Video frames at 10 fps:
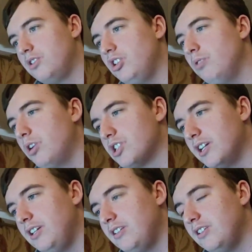Do you watch
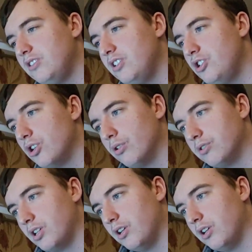any DC shows